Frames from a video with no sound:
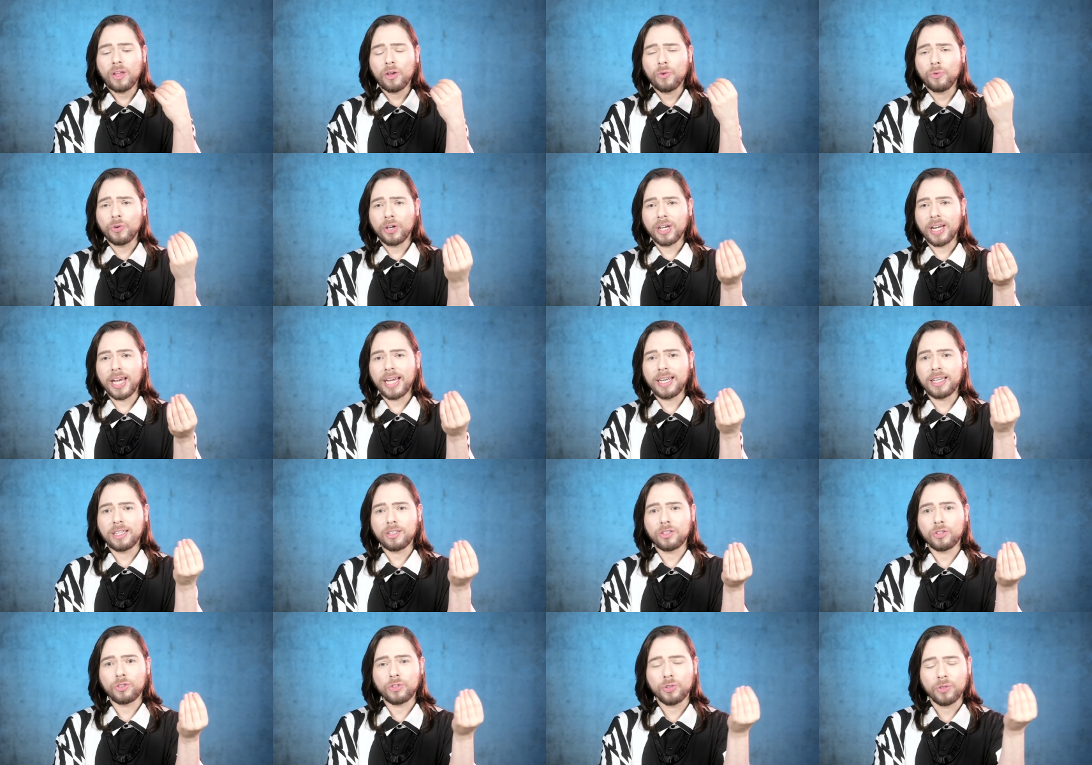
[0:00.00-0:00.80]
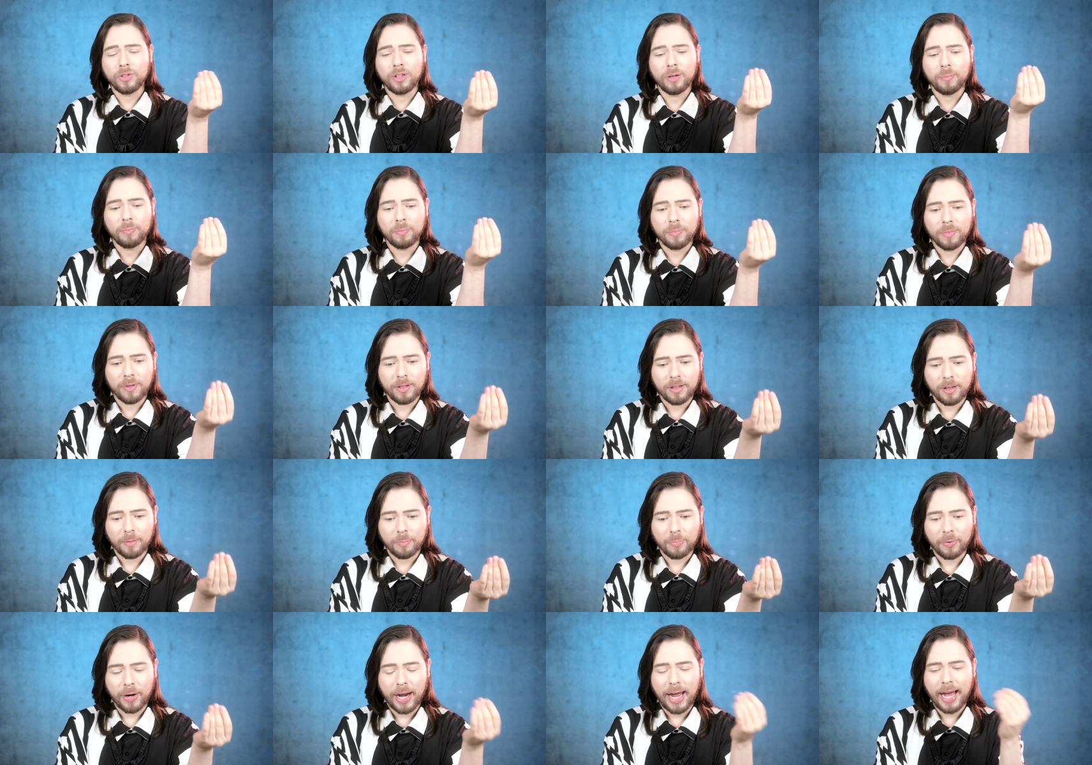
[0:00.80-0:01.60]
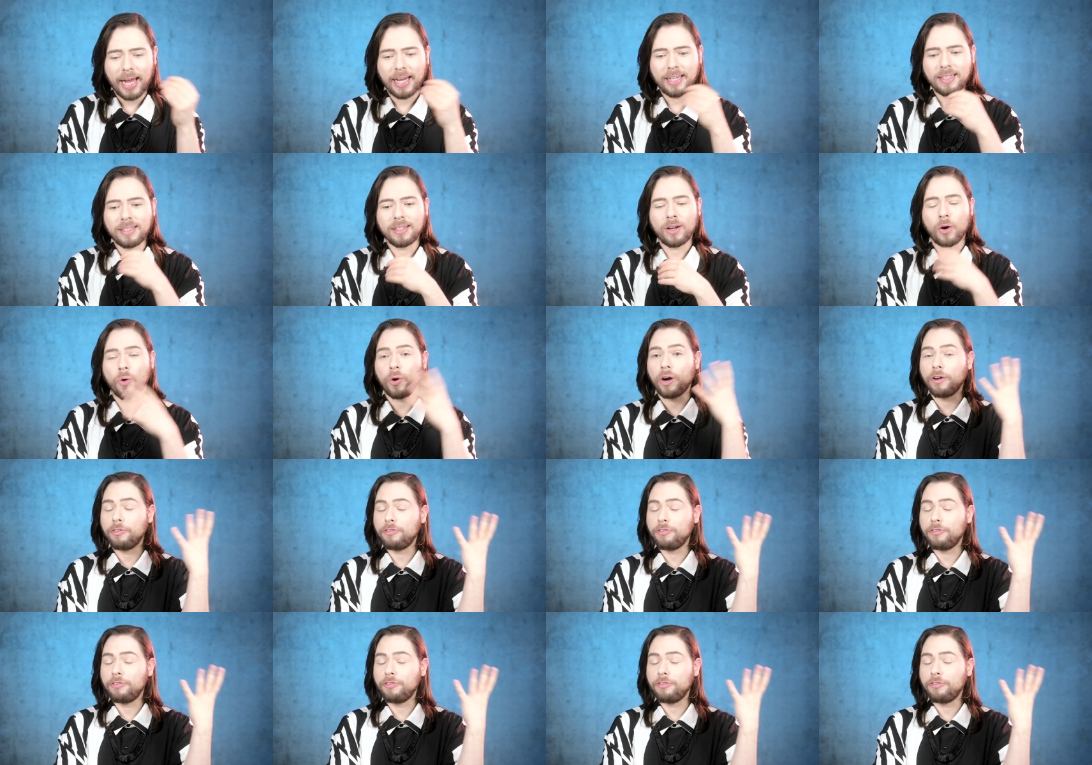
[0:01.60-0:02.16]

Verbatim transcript: related to the, the brand or